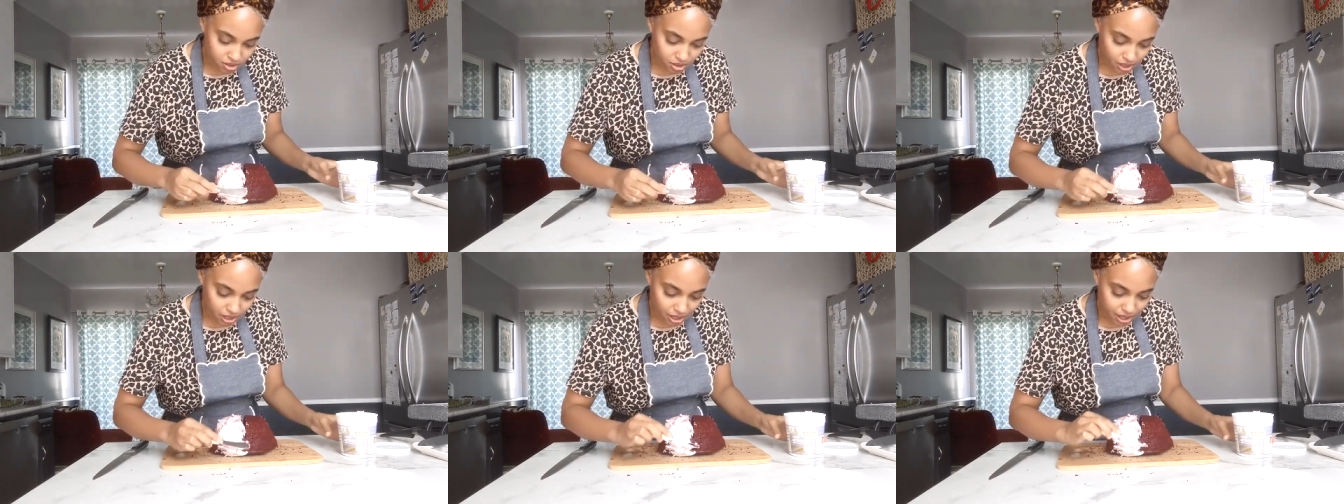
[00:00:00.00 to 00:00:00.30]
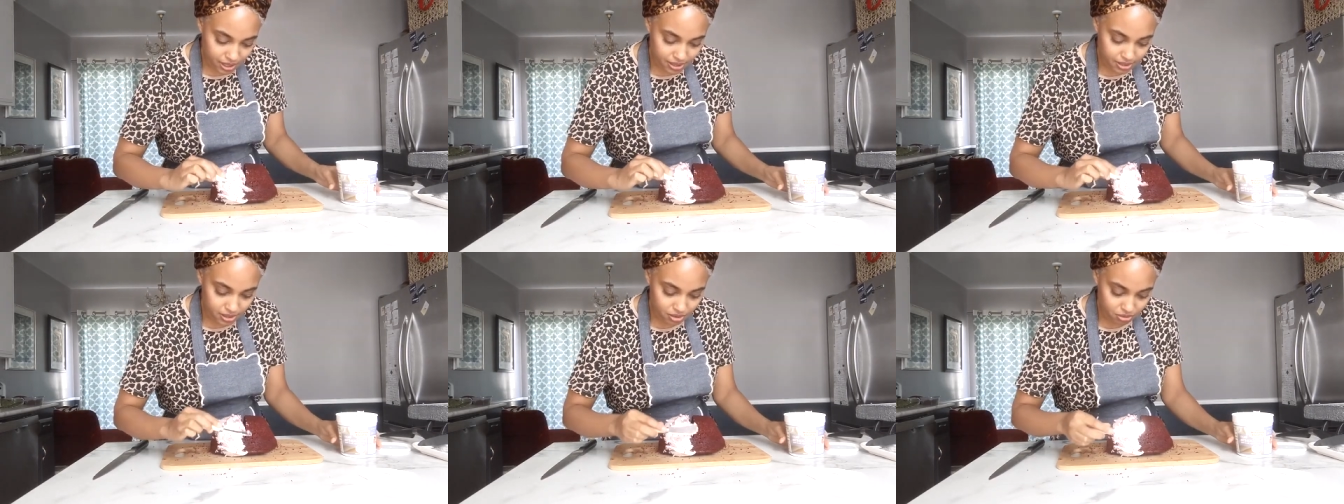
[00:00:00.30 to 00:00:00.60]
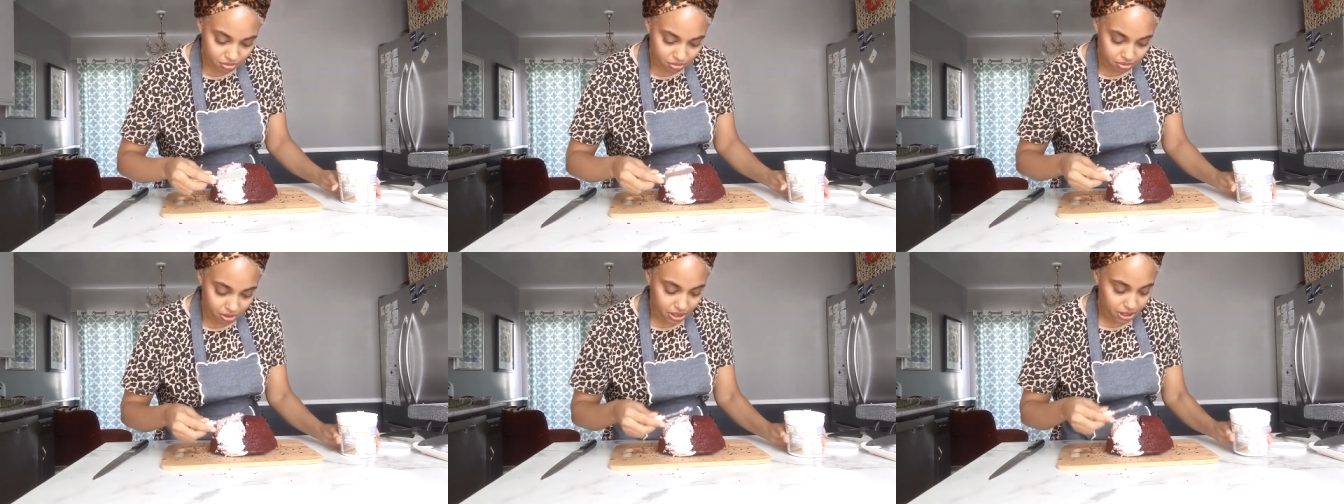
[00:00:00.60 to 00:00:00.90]

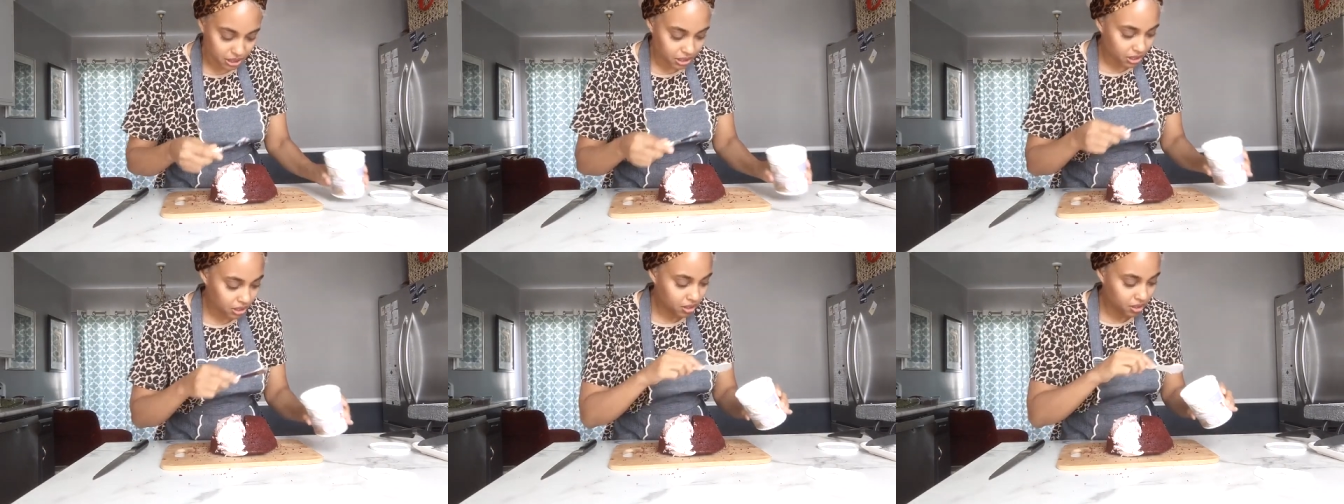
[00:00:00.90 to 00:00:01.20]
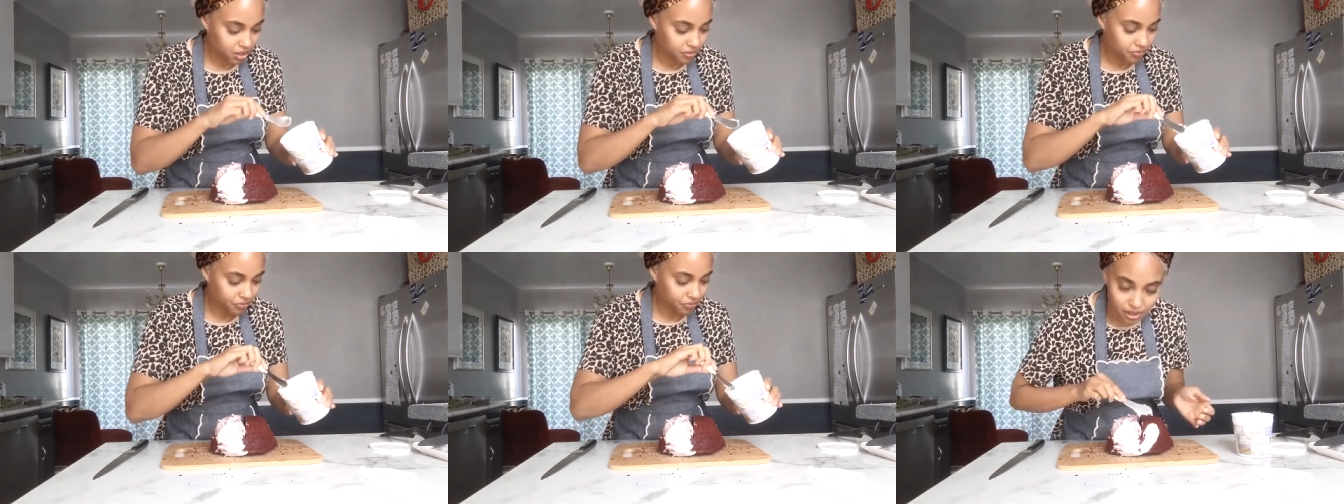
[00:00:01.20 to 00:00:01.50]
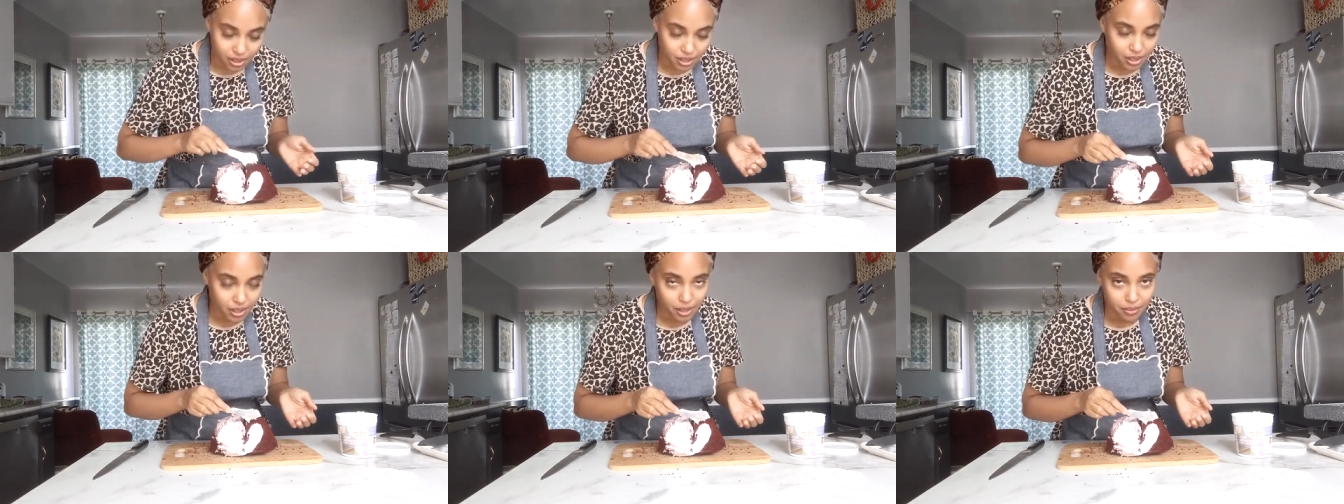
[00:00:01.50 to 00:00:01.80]
hasn't really
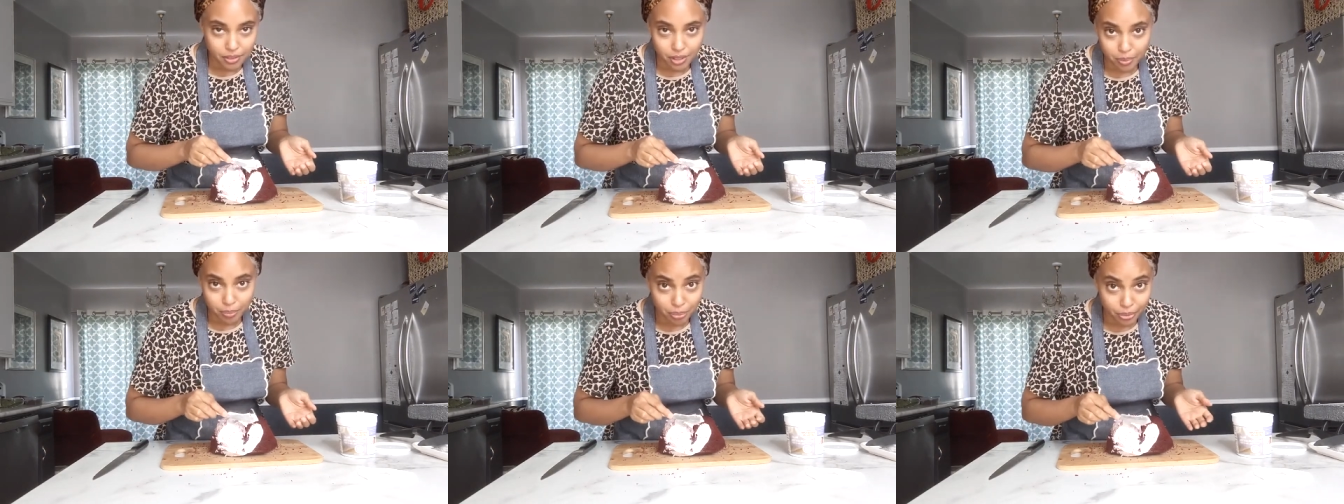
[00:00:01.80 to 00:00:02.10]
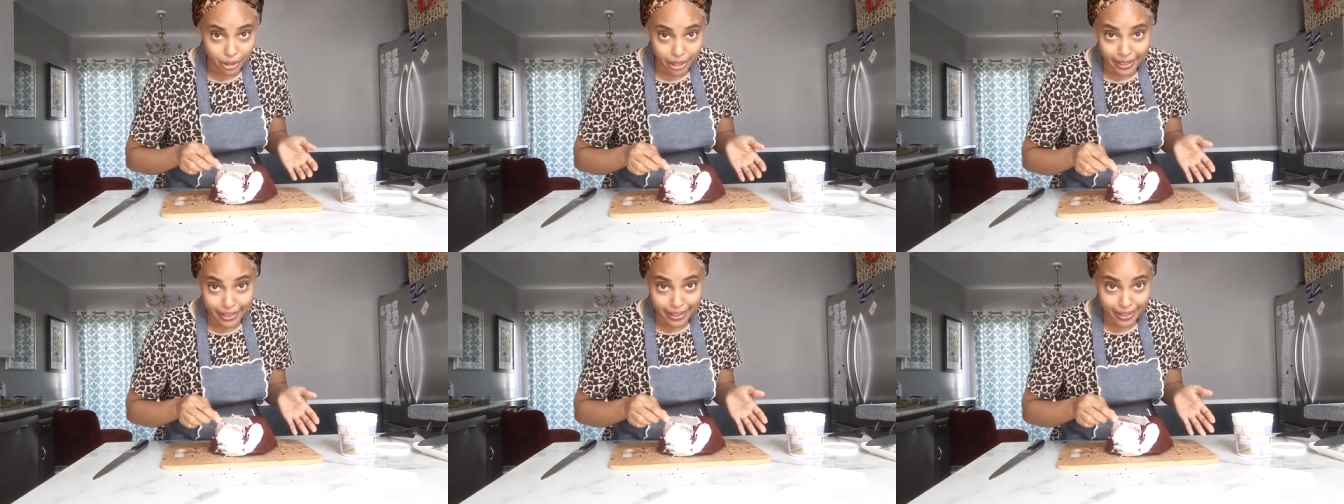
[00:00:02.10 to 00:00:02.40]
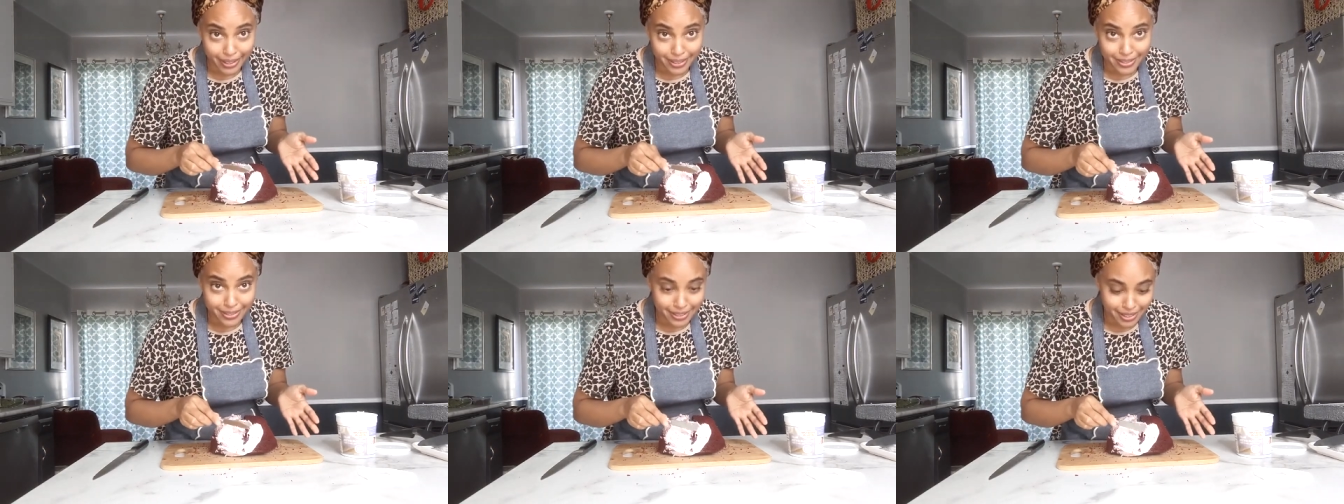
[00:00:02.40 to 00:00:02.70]
got brain
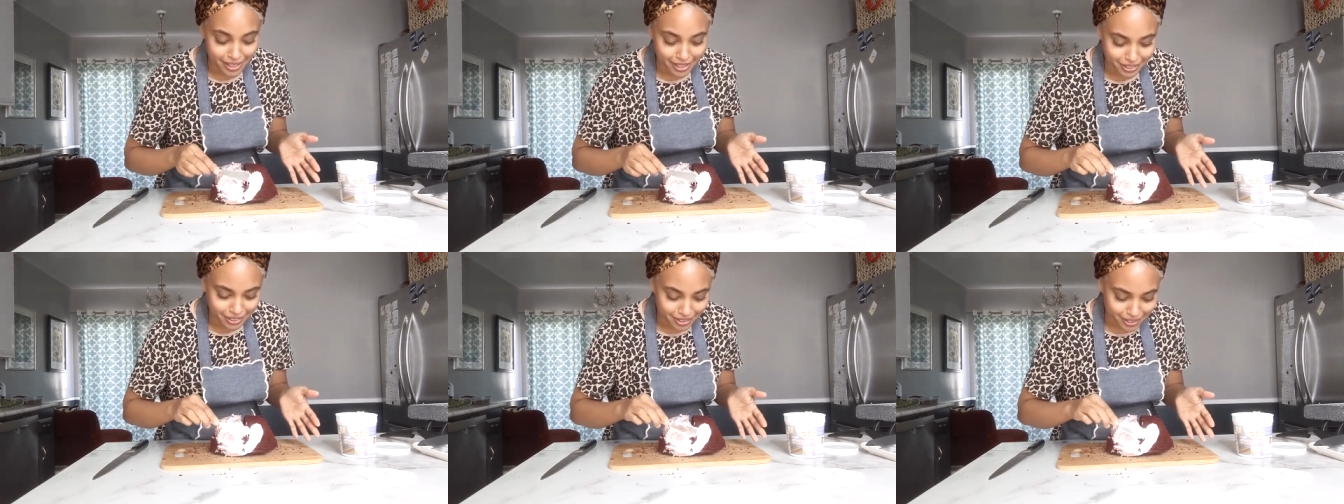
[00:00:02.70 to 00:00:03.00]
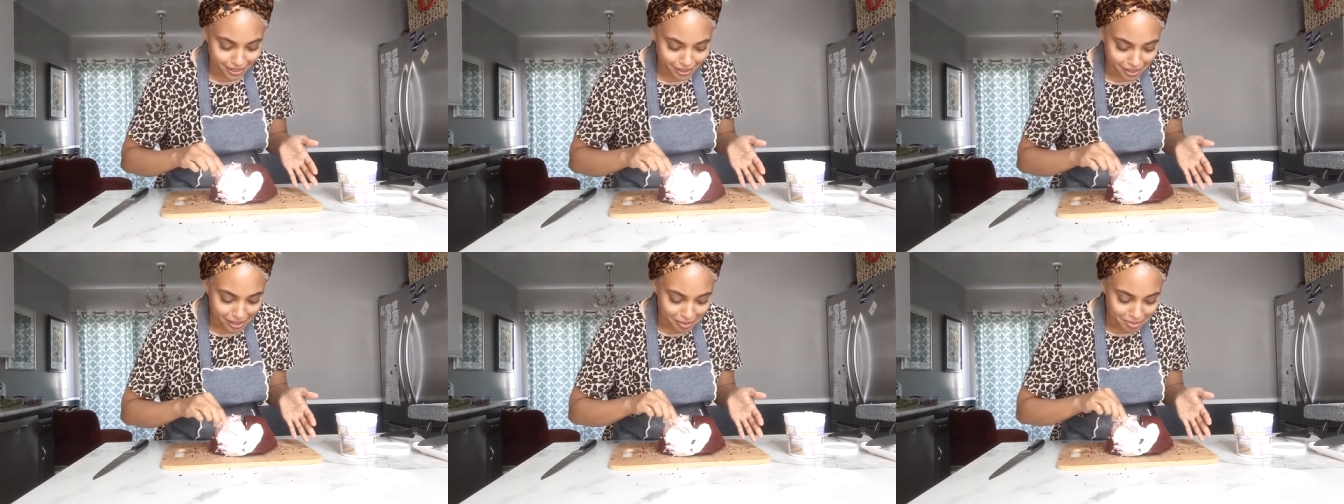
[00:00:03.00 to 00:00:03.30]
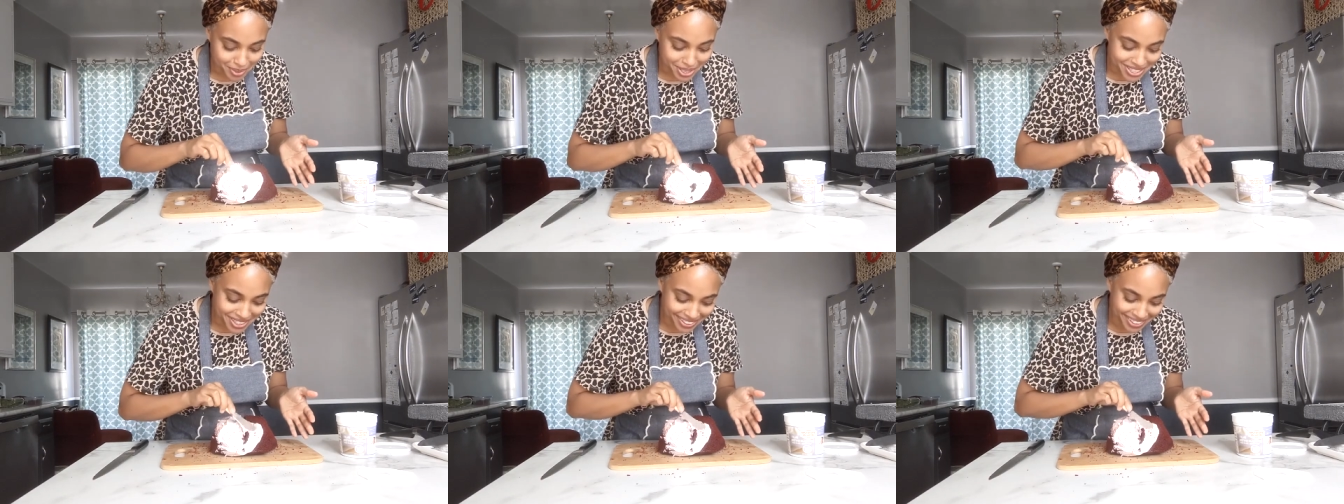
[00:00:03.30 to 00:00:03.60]
cake today.
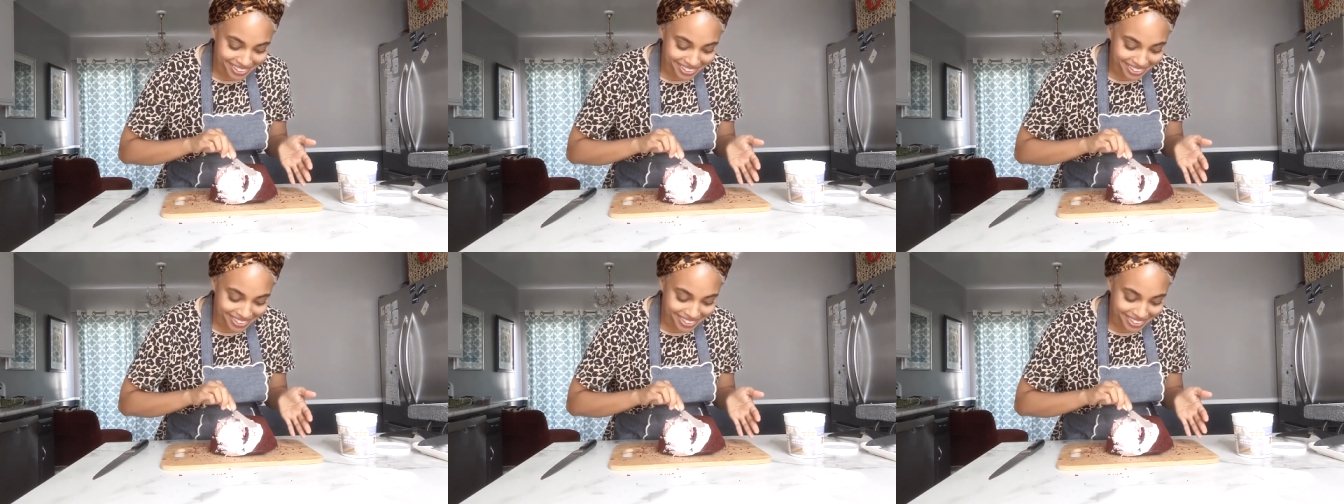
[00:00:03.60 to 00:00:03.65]
Um,